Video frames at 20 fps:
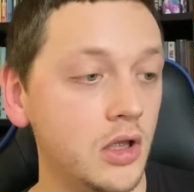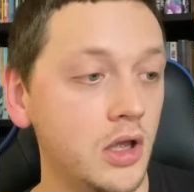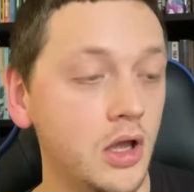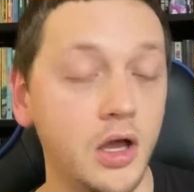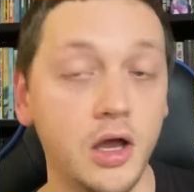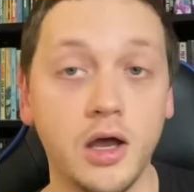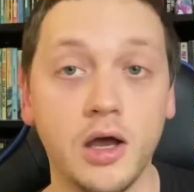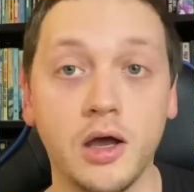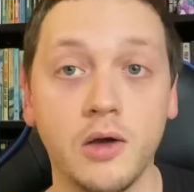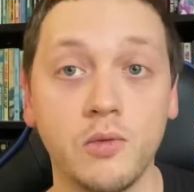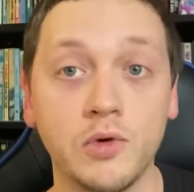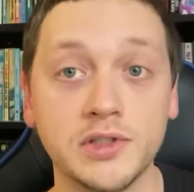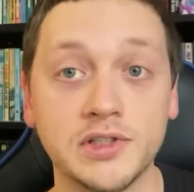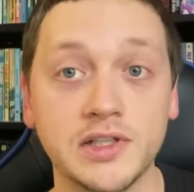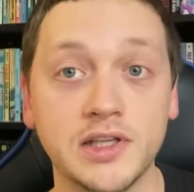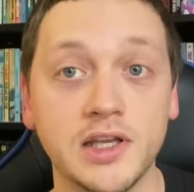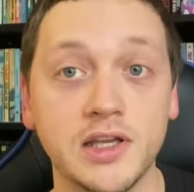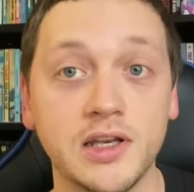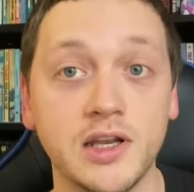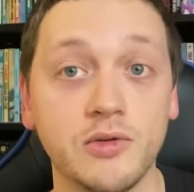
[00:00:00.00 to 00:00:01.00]
Once
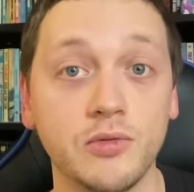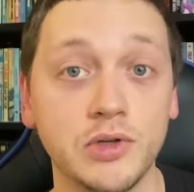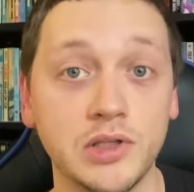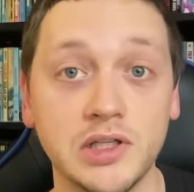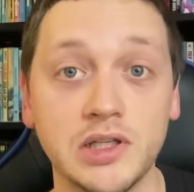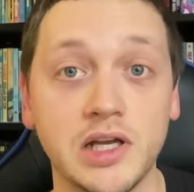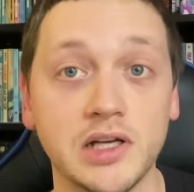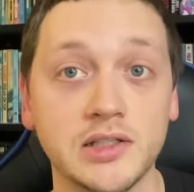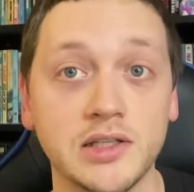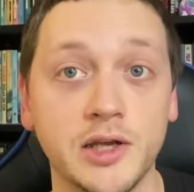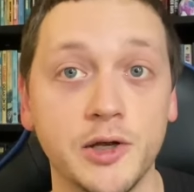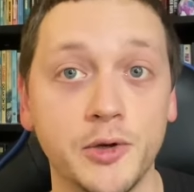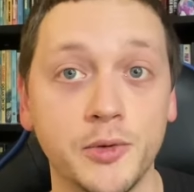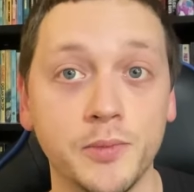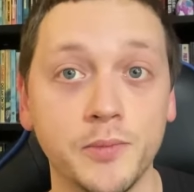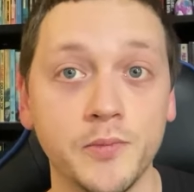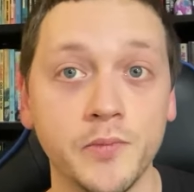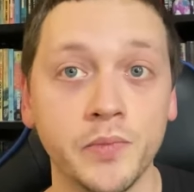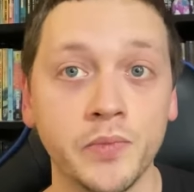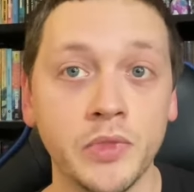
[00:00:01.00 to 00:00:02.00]
again, I really lucked out.
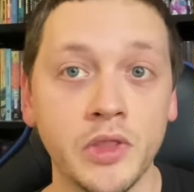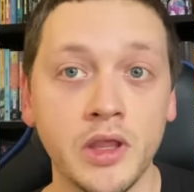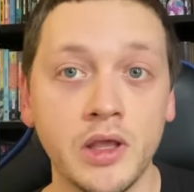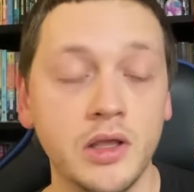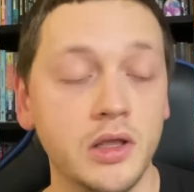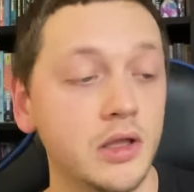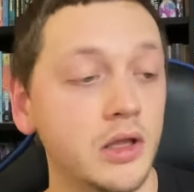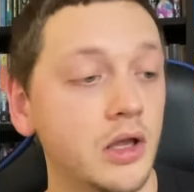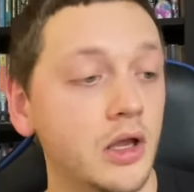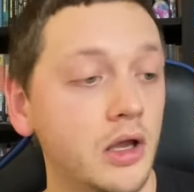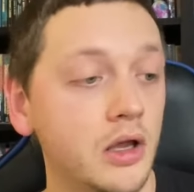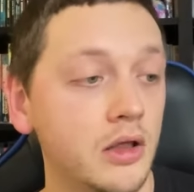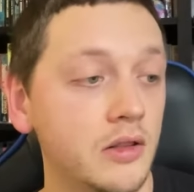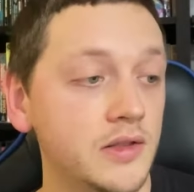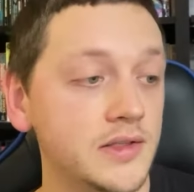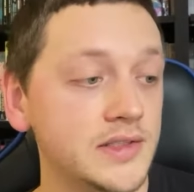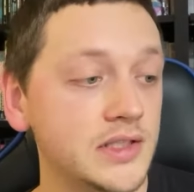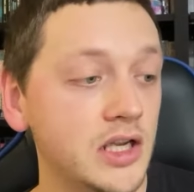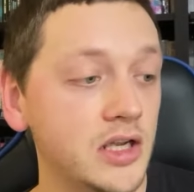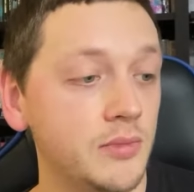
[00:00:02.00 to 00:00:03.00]

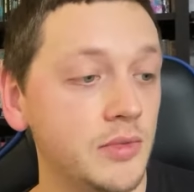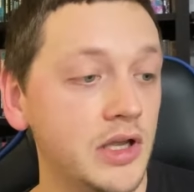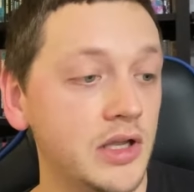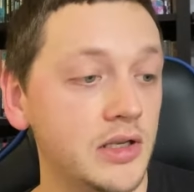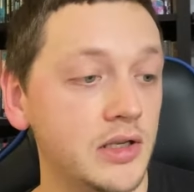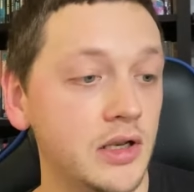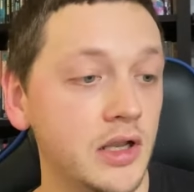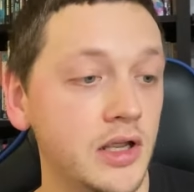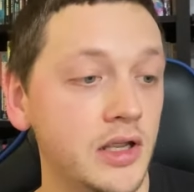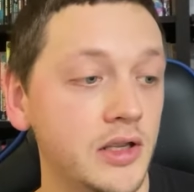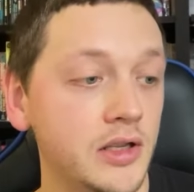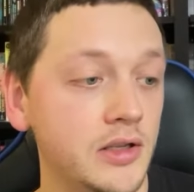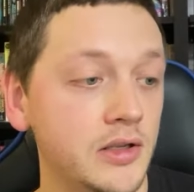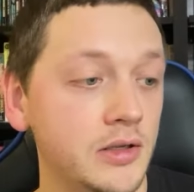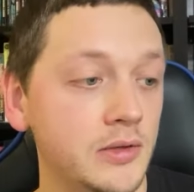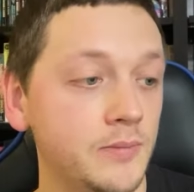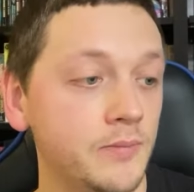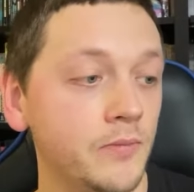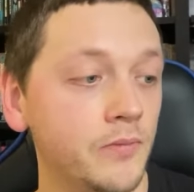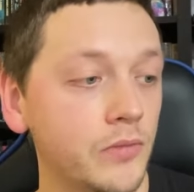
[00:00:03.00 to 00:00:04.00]
This time at a
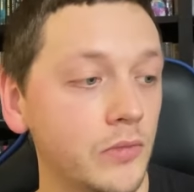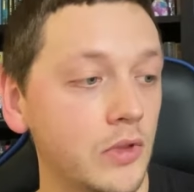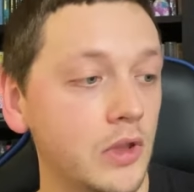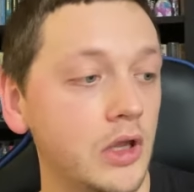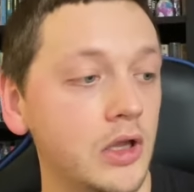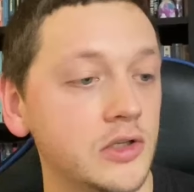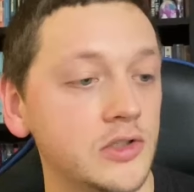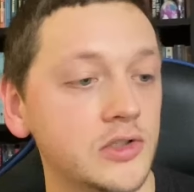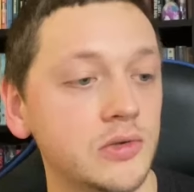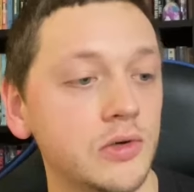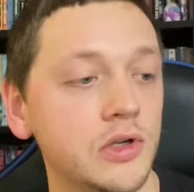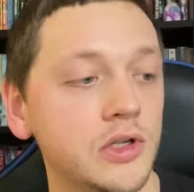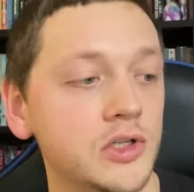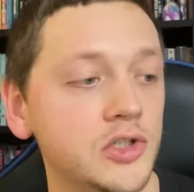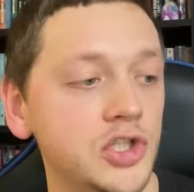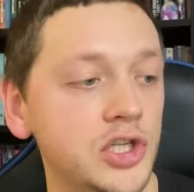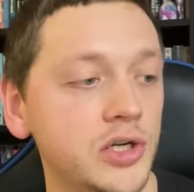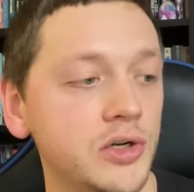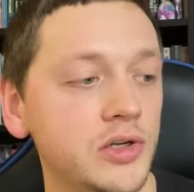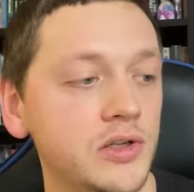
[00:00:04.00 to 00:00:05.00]
sort of
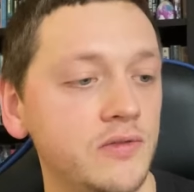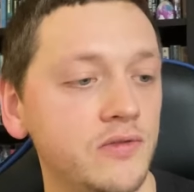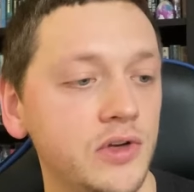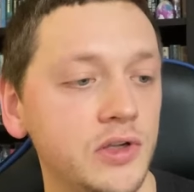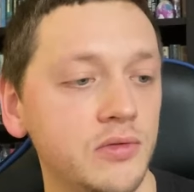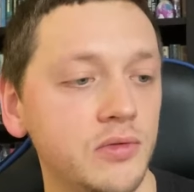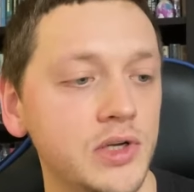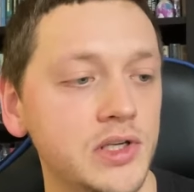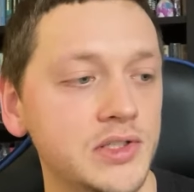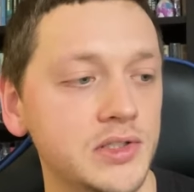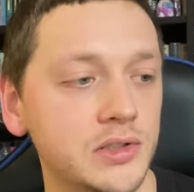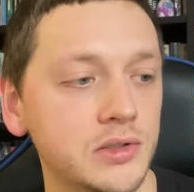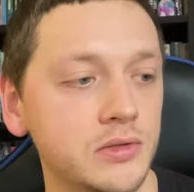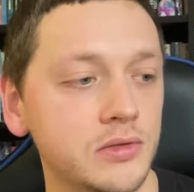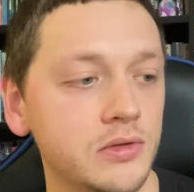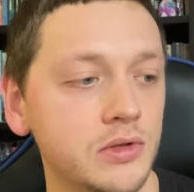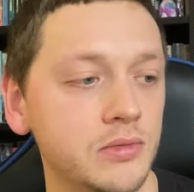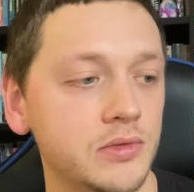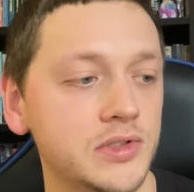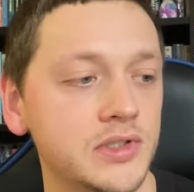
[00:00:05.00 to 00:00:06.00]
charity fundraiser.
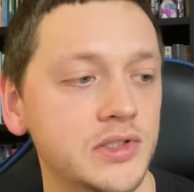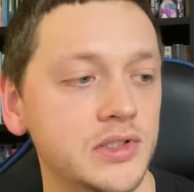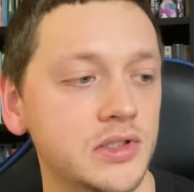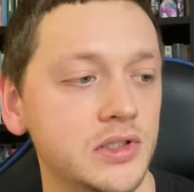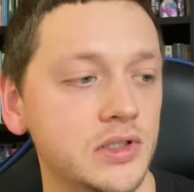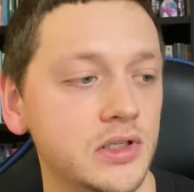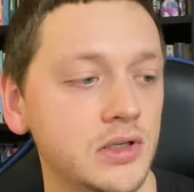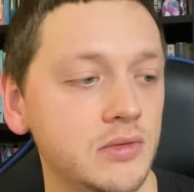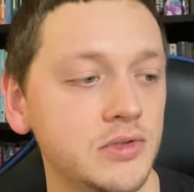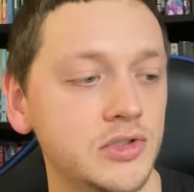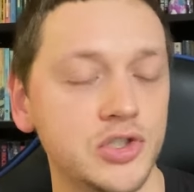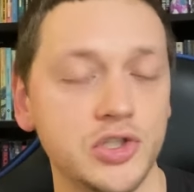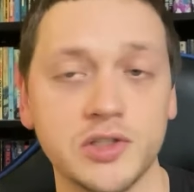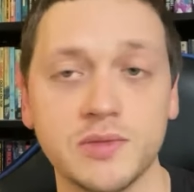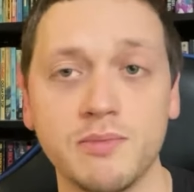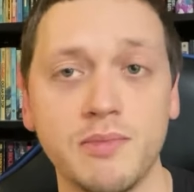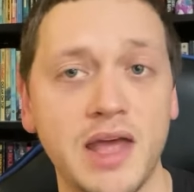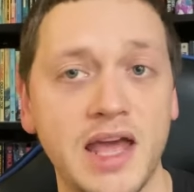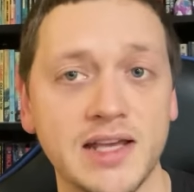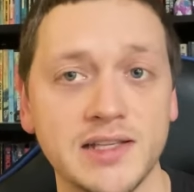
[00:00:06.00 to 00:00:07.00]
It was just
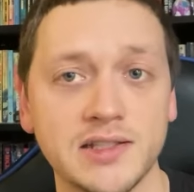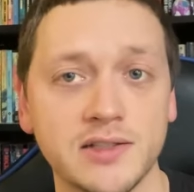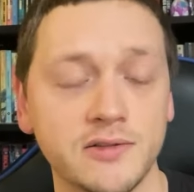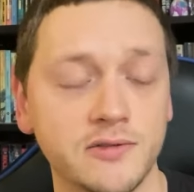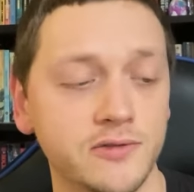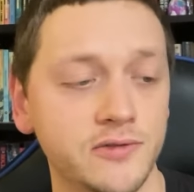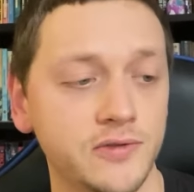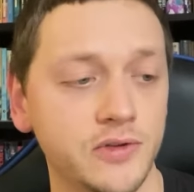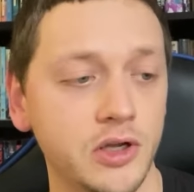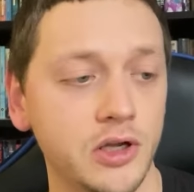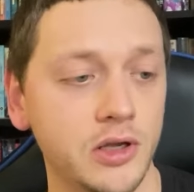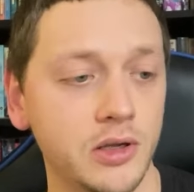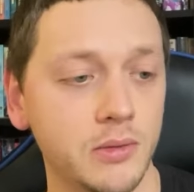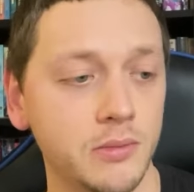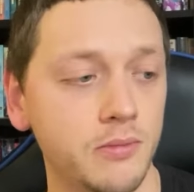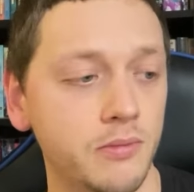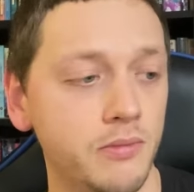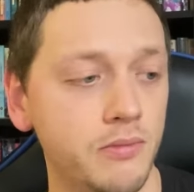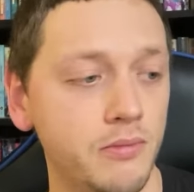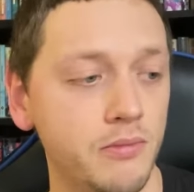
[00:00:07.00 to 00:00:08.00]
massive,
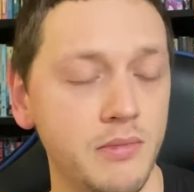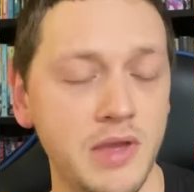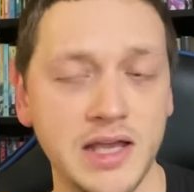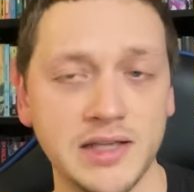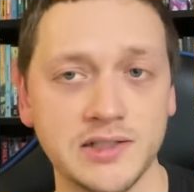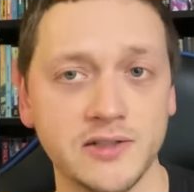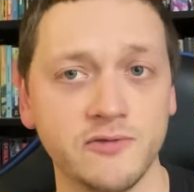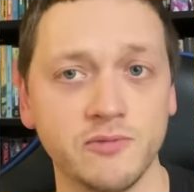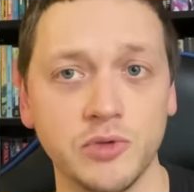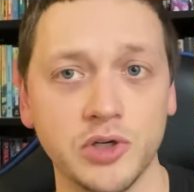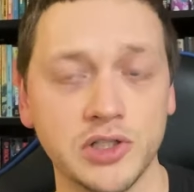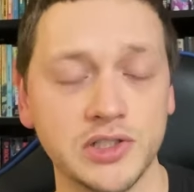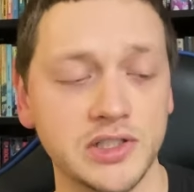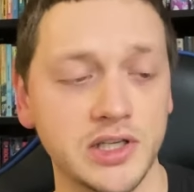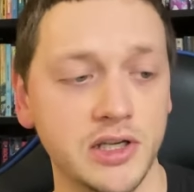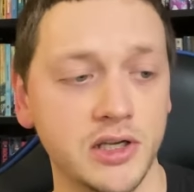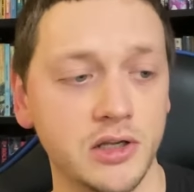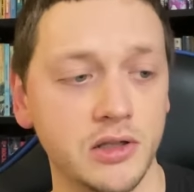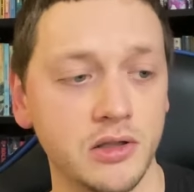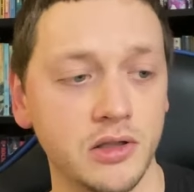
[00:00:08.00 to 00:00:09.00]
massive book
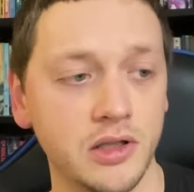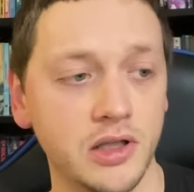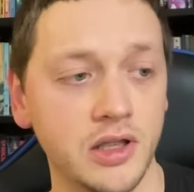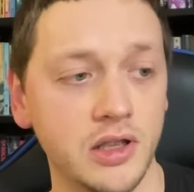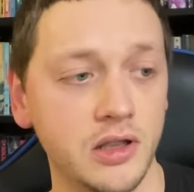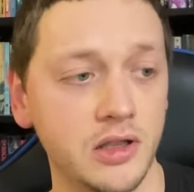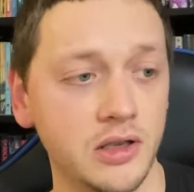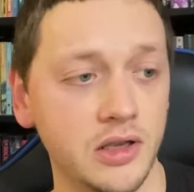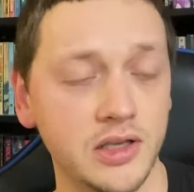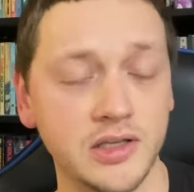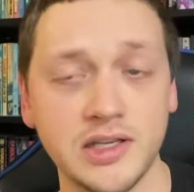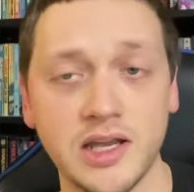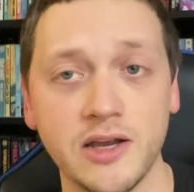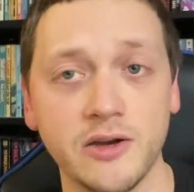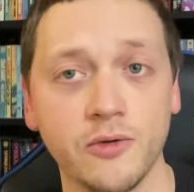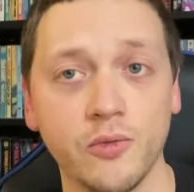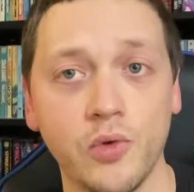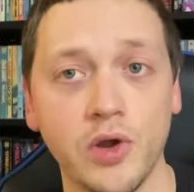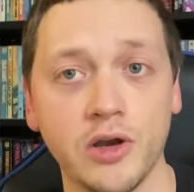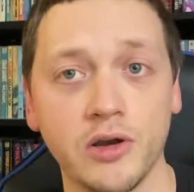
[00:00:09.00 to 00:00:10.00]
sale, entire
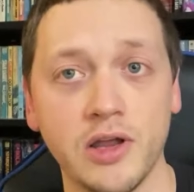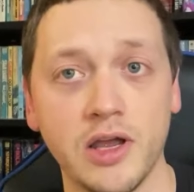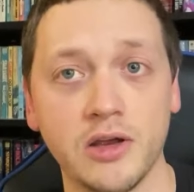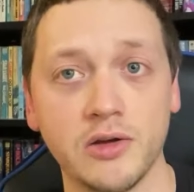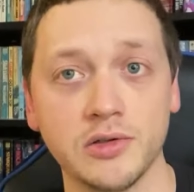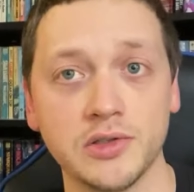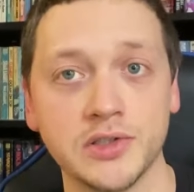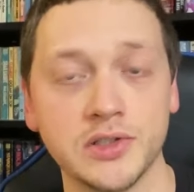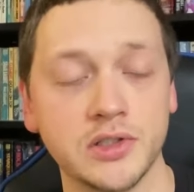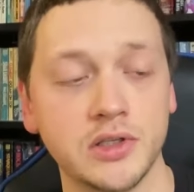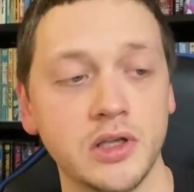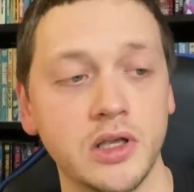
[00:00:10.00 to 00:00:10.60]
warehouse.